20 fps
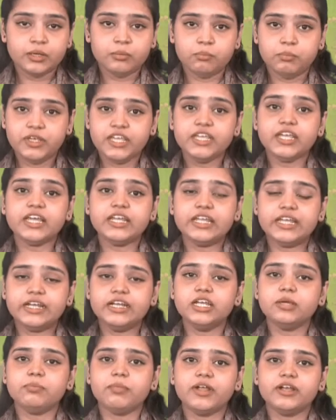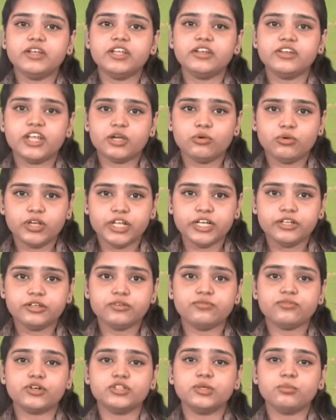Being an independent regulator
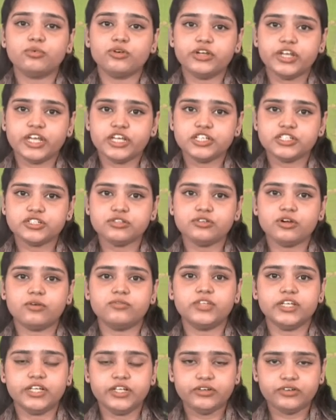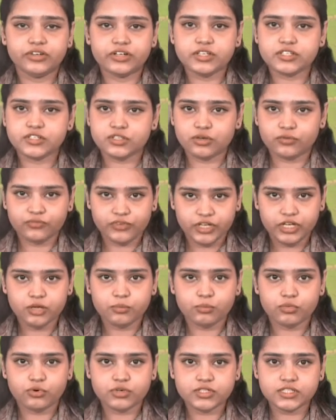for the protection of the interest of
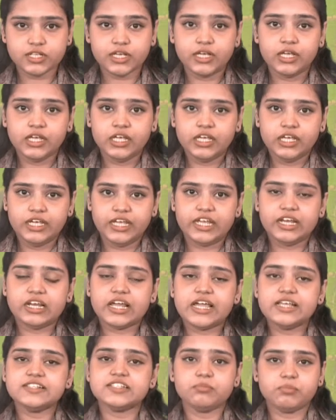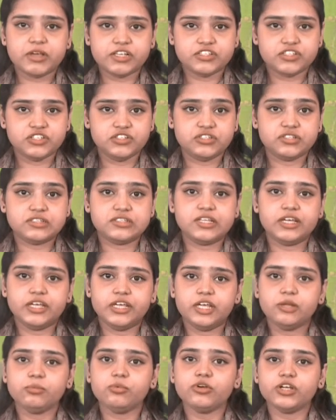airports, airlines and passengers, the
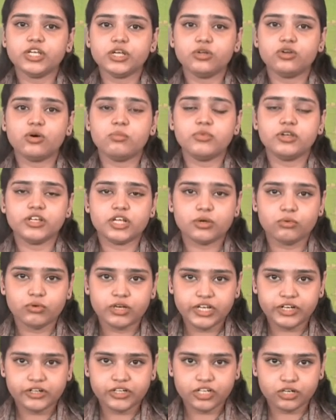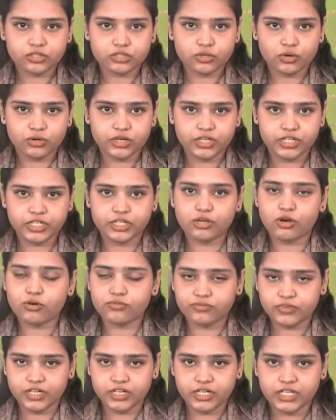Airport Economic Regulatory Authority
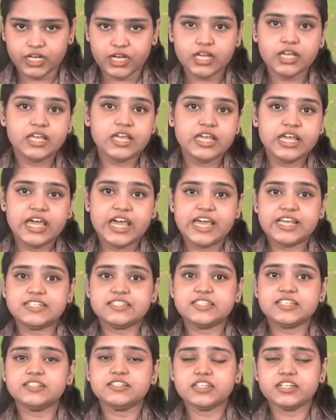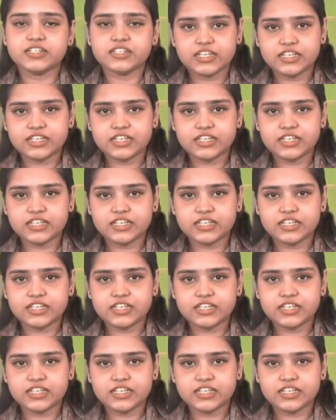of India has since its